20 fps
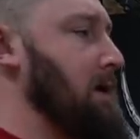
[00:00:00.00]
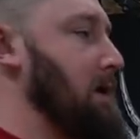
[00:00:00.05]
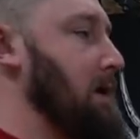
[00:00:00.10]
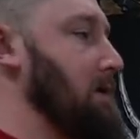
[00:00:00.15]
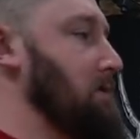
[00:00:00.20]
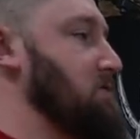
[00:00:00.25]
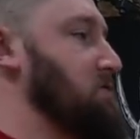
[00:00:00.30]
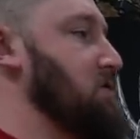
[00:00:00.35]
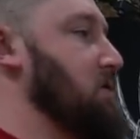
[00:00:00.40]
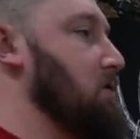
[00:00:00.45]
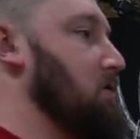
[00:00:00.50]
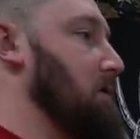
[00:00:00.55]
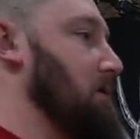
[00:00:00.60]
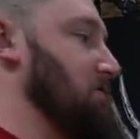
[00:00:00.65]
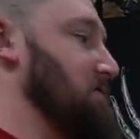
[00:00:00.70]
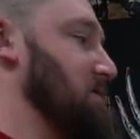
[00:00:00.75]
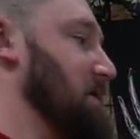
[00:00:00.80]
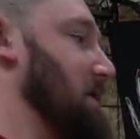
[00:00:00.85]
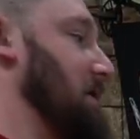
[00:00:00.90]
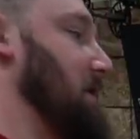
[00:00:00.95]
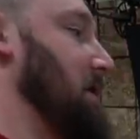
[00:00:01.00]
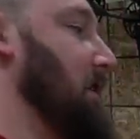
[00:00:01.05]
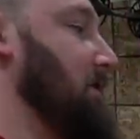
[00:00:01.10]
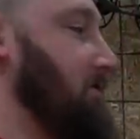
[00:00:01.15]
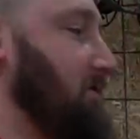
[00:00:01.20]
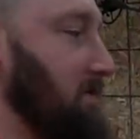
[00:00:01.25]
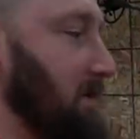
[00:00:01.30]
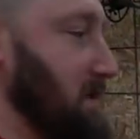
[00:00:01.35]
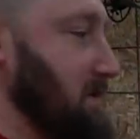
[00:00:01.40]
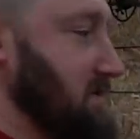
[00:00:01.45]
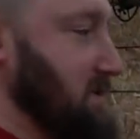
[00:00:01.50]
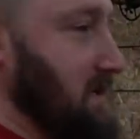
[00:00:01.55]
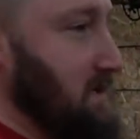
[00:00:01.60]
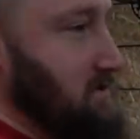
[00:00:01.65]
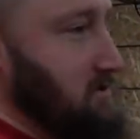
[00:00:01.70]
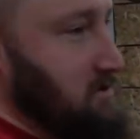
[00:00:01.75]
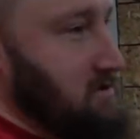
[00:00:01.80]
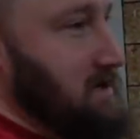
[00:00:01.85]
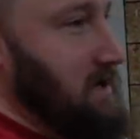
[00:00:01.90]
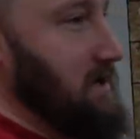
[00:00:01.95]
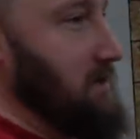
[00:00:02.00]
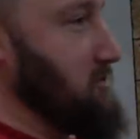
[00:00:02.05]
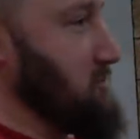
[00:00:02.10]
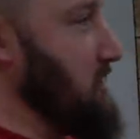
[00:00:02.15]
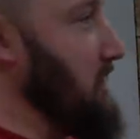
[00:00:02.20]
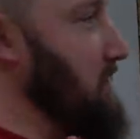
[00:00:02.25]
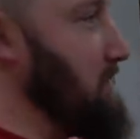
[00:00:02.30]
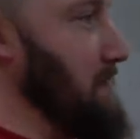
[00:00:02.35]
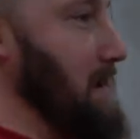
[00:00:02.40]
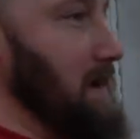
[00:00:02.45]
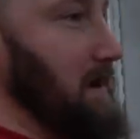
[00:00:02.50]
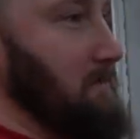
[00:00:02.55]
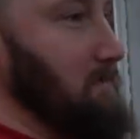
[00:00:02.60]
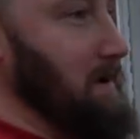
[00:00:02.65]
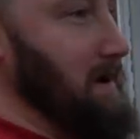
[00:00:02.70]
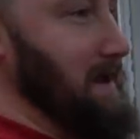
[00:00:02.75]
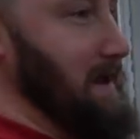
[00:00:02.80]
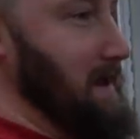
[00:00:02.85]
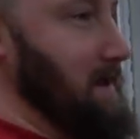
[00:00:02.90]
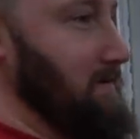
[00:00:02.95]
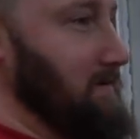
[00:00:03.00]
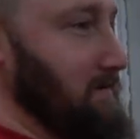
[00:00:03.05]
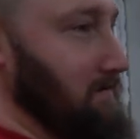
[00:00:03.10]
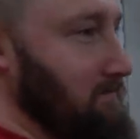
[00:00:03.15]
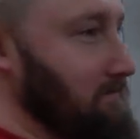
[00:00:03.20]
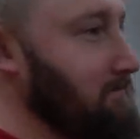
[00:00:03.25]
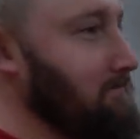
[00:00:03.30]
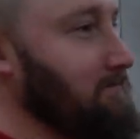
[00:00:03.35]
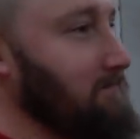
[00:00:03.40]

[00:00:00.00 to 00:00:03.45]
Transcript: And so I've set enough of these, I can just kind of draw it back by hand and